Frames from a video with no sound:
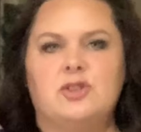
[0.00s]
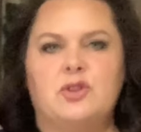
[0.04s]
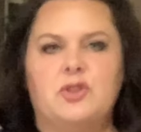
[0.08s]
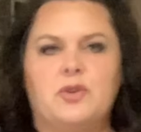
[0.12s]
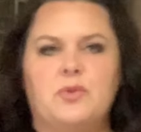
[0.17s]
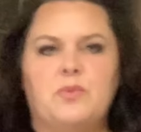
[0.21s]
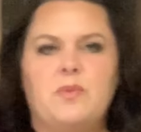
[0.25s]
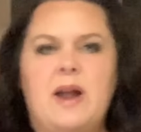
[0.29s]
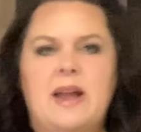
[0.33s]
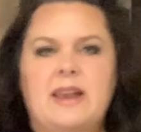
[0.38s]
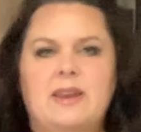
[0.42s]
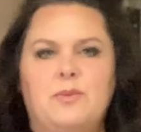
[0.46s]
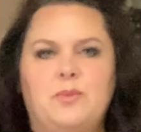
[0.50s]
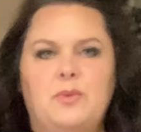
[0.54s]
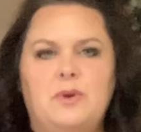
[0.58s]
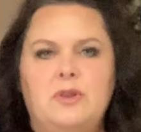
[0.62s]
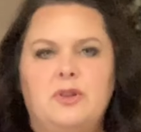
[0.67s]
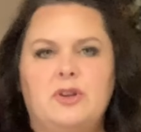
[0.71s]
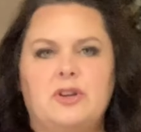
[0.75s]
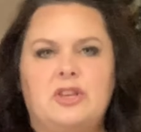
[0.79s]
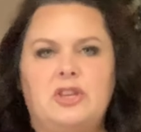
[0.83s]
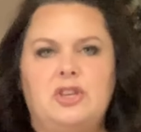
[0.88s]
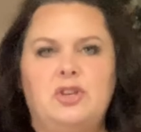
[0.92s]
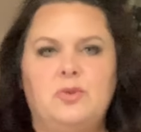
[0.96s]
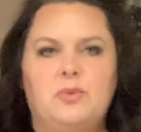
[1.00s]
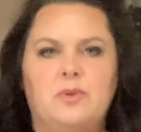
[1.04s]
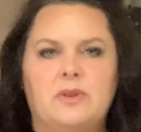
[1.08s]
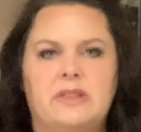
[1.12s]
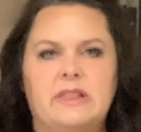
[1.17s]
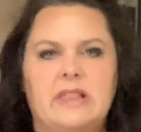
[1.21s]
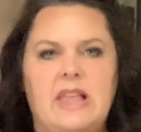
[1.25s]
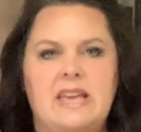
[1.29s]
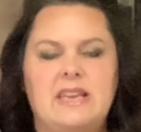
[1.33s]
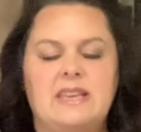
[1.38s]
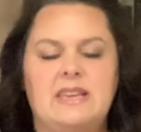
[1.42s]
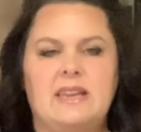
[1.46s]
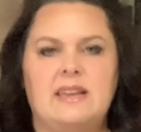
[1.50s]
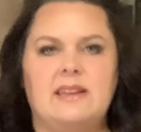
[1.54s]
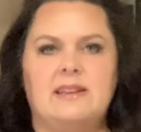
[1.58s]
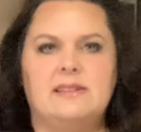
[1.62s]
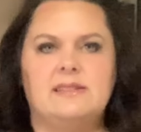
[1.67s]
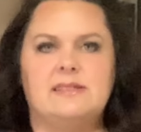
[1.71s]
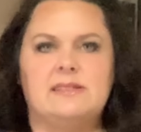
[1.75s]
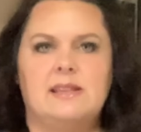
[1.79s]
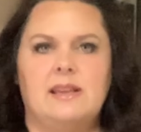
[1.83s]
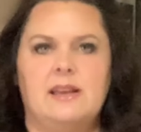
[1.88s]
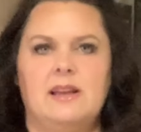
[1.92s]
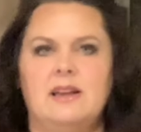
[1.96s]
they're right, it would look cute with leggings.
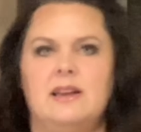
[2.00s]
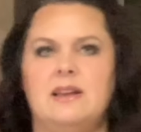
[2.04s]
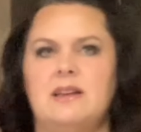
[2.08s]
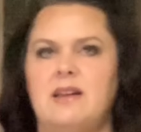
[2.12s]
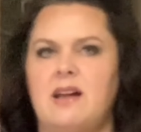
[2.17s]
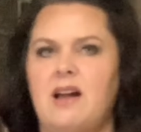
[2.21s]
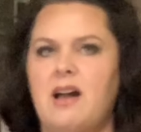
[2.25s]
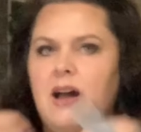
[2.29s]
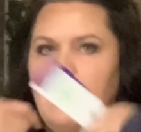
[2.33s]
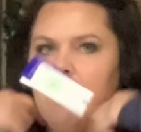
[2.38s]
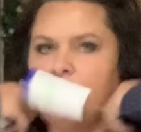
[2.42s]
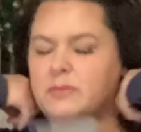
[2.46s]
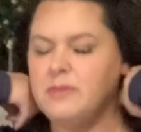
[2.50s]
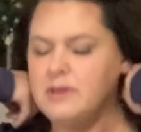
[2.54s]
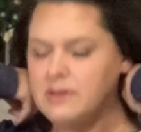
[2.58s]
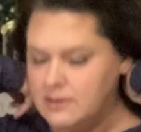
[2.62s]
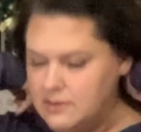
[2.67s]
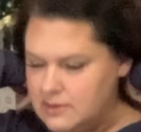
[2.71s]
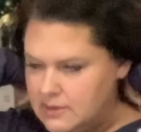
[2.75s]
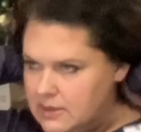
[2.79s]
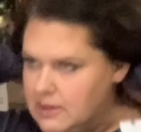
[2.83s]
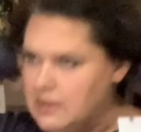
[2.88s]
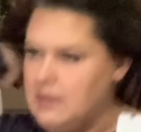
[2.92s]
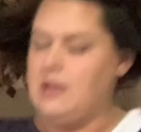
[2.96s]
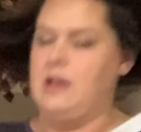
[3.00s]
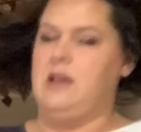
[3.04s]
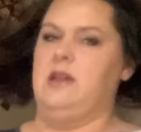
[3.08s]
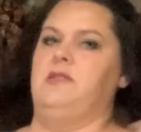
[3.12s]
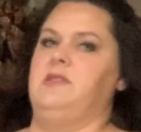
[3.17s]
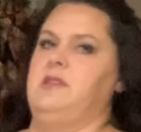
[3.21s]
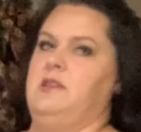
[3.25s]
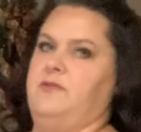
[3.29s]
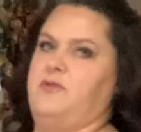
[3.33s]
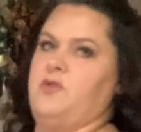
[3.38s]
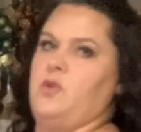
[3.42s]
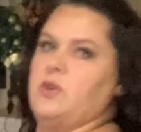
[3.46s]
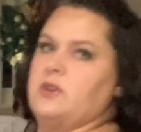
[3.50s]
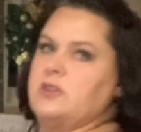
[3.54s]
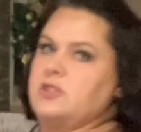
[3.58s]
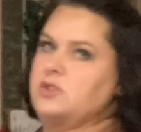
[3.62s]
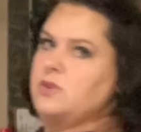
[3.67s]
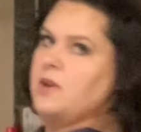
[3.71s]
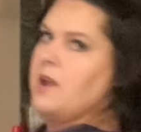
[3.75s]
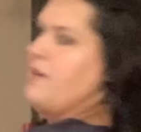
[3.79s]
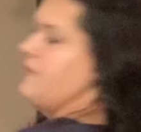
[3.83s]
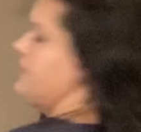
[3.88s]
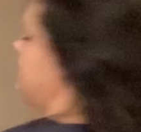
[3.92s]
And then of course you have